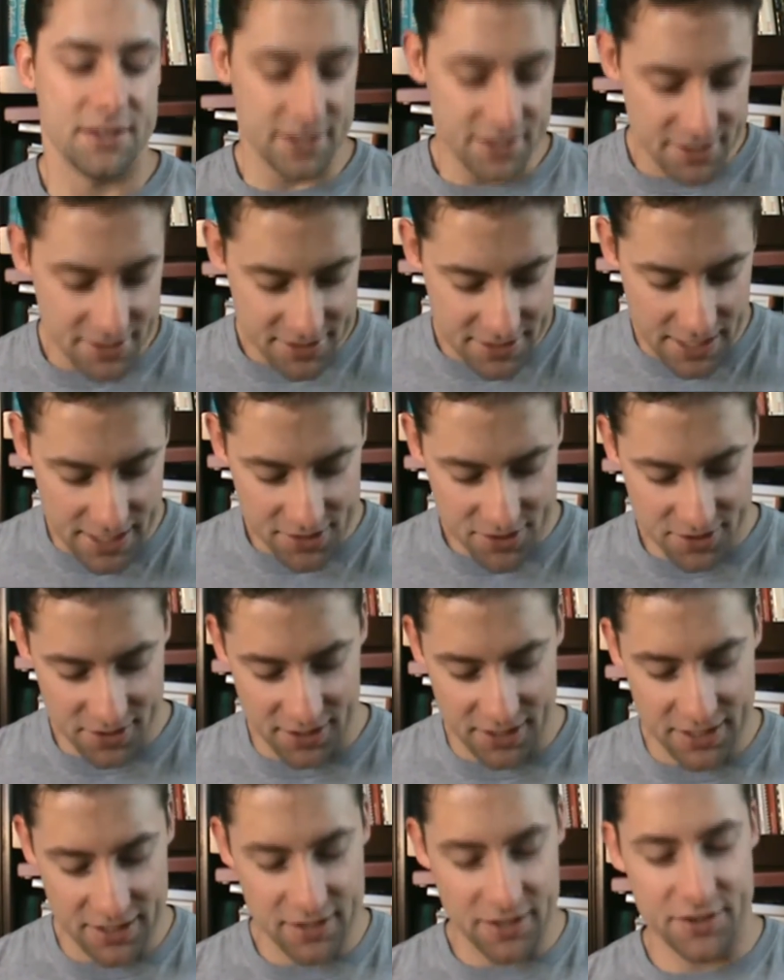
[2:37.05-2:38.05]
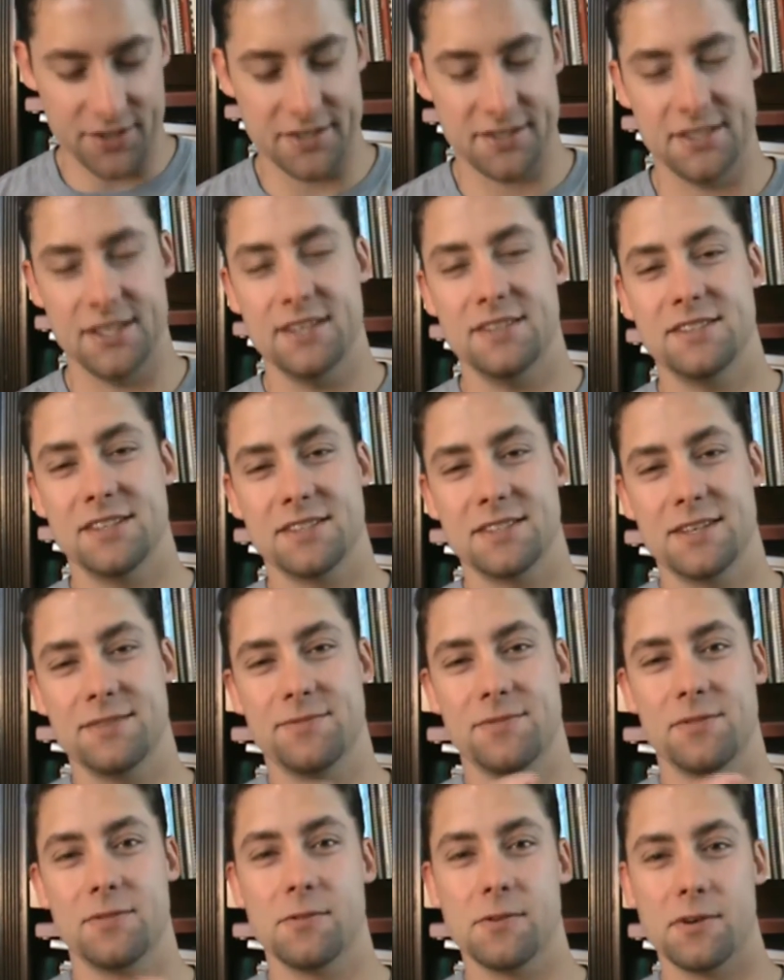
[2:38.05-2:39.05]
This is actually on the
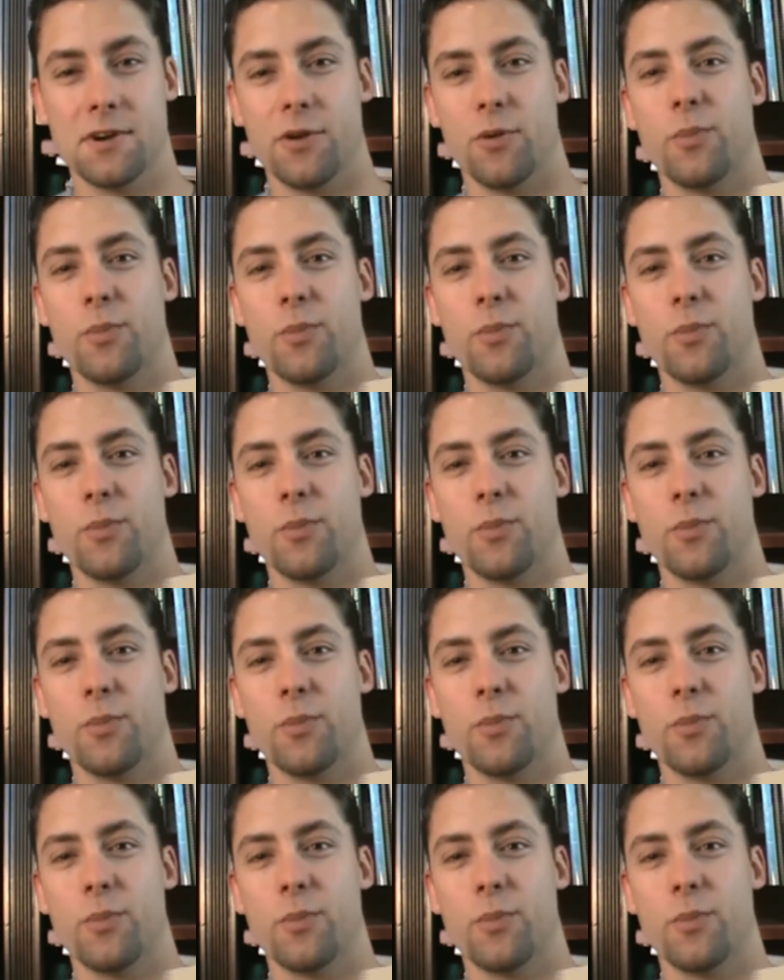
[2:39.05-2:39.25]
C64.